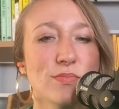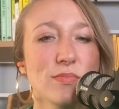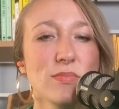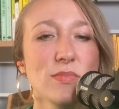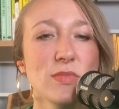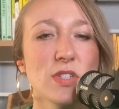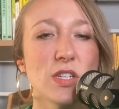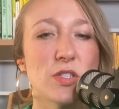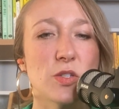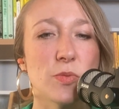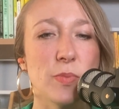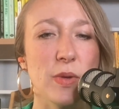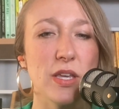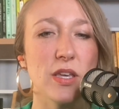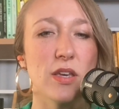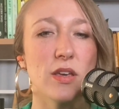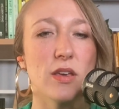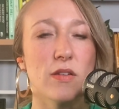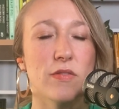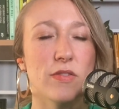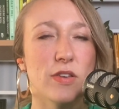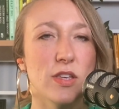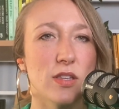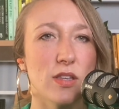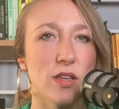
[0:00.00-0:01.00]
Speaking
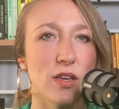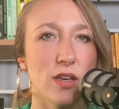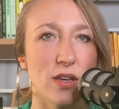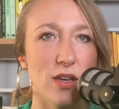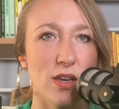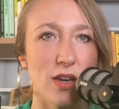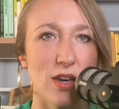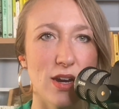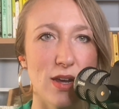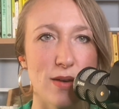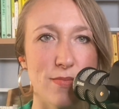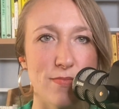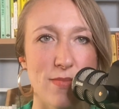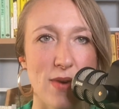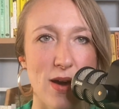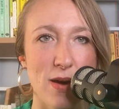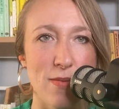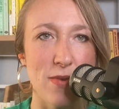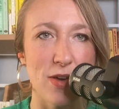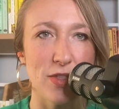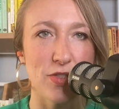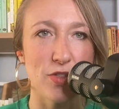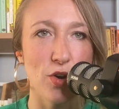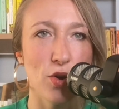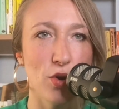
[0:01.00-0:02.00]
of healing, again, I'm
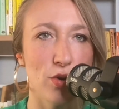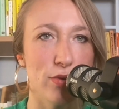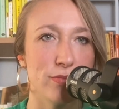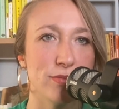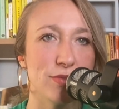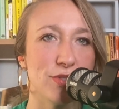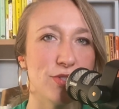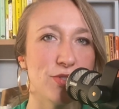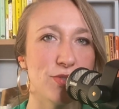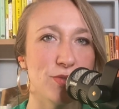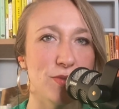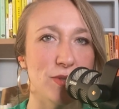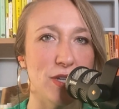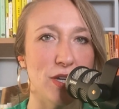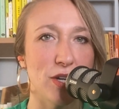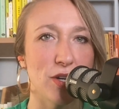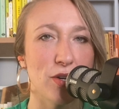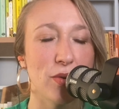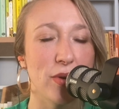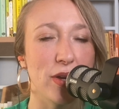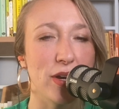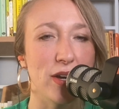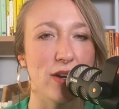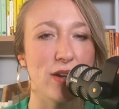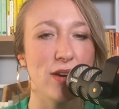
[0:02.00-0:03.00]
at the home
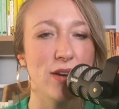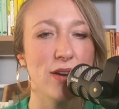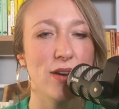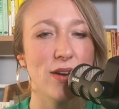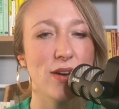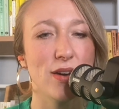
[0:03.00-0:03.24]
studio and